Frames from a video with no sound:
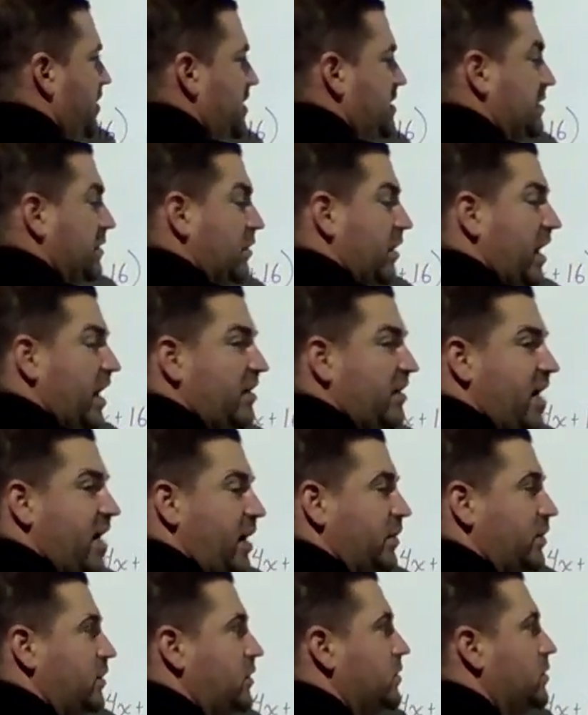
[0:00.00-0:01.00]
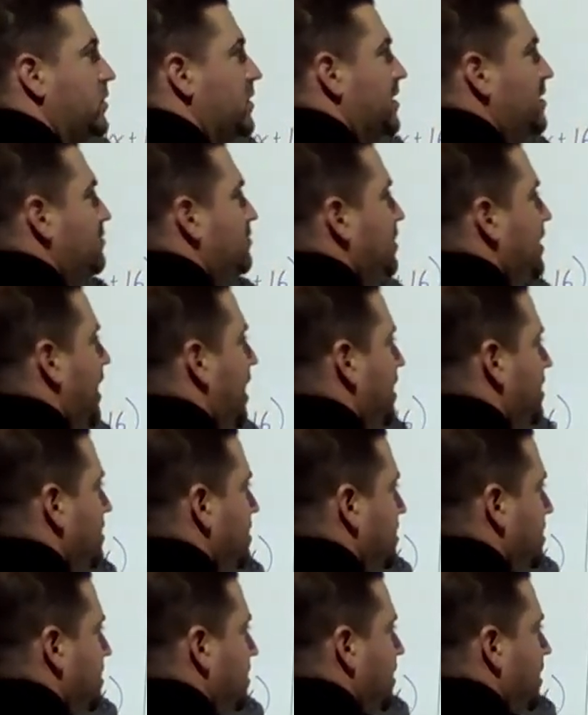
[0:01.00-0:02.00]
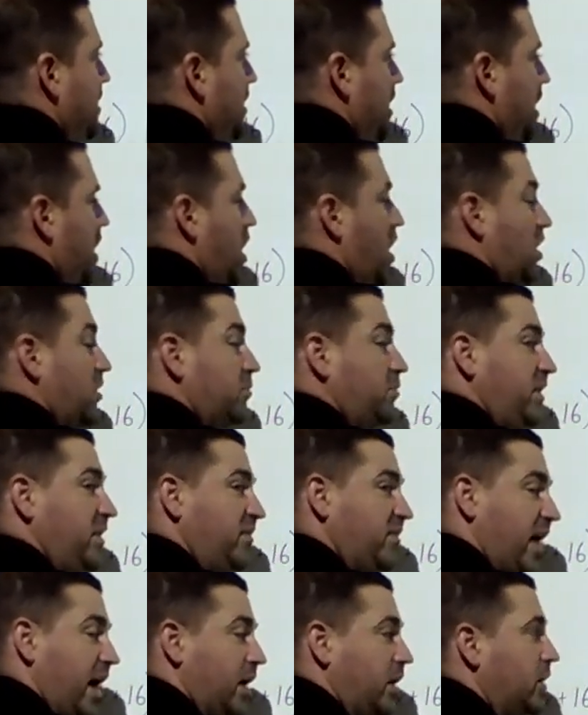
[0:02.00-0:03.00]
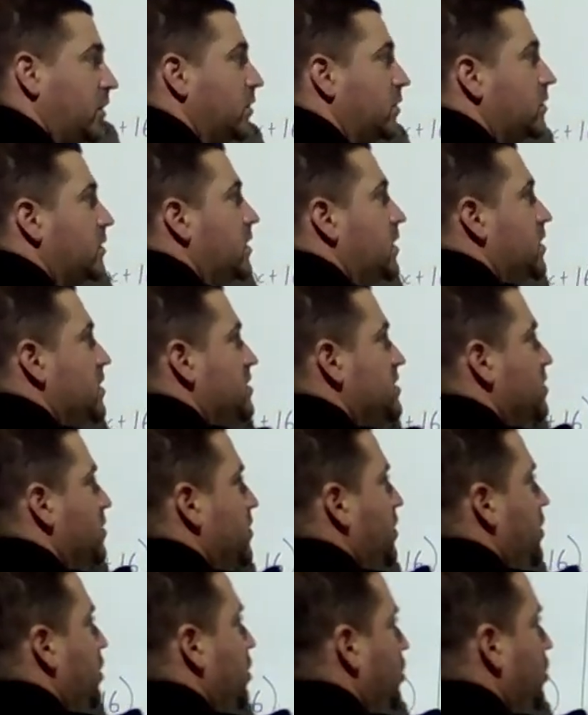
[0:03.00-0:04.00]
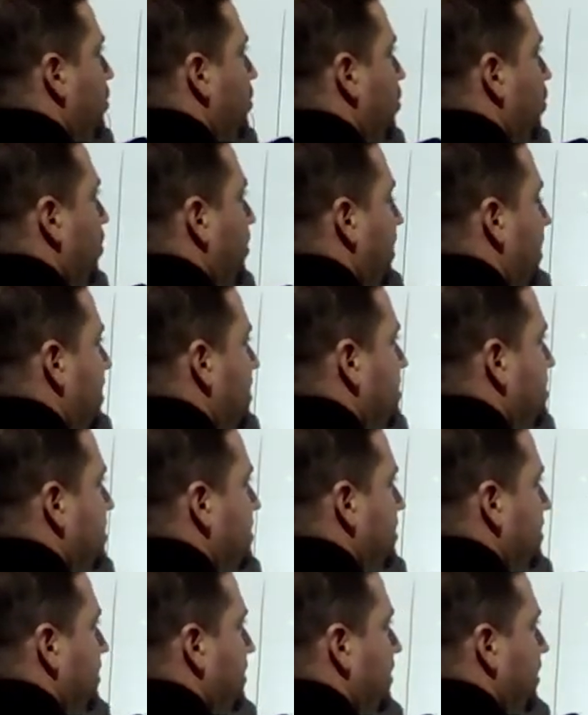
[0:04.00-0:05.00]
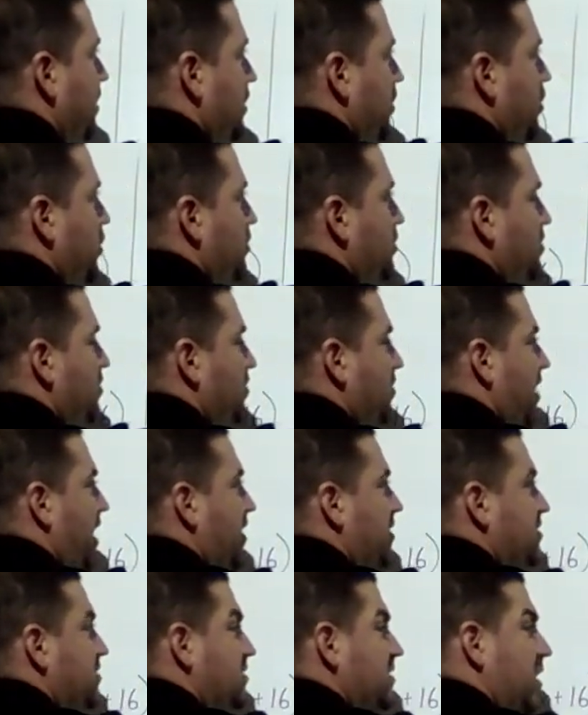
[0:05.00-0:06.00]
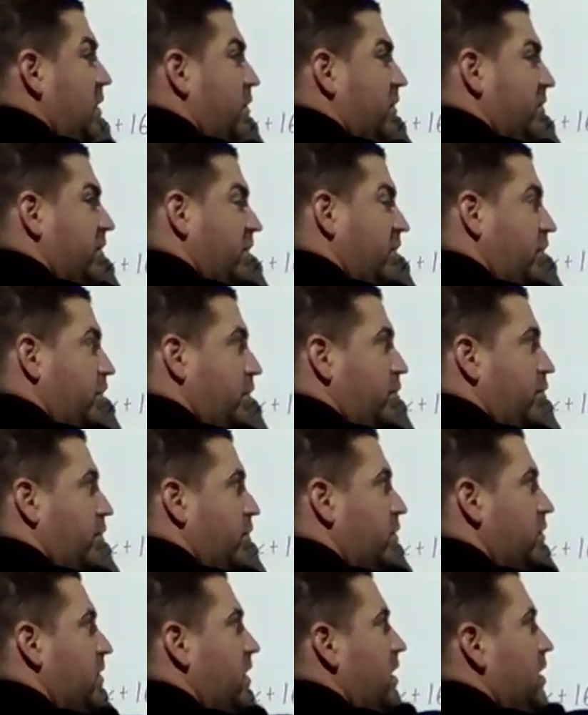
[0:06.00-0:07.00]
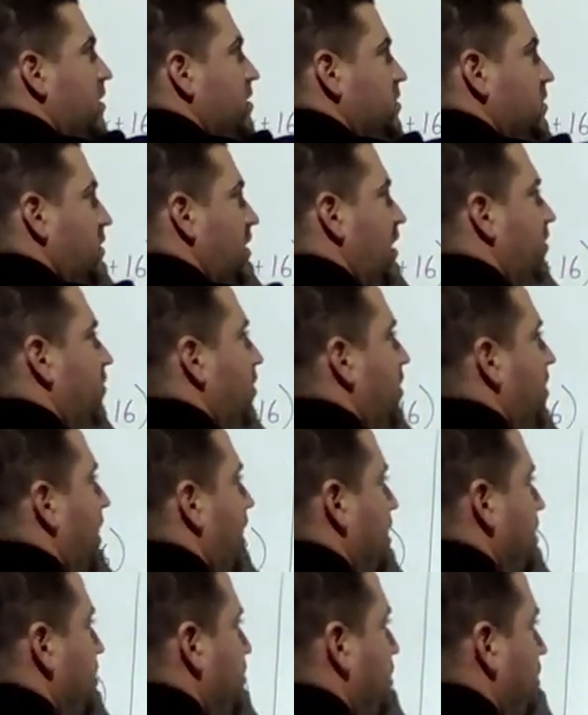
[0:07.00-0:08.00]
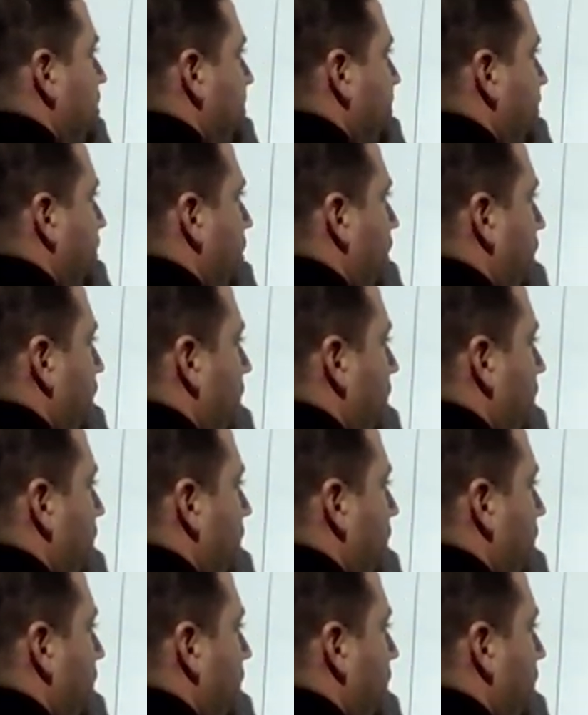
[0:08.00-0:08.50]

is our a value plus our b value. So when you cube root this, the cube cancels out with the cube root, so we're left with x plus 4.